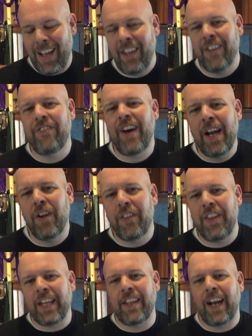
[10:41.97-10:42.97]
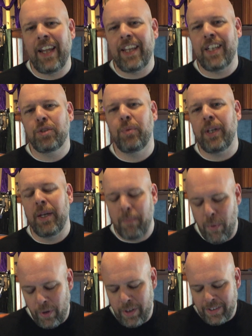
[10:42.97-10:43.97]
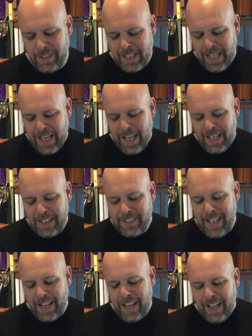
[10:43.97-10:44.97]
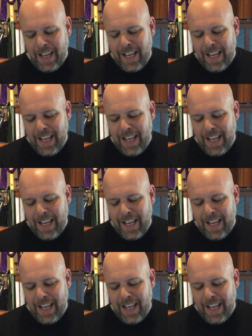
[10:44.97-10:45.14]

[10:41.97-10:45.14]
And the final thing that I think is really important is that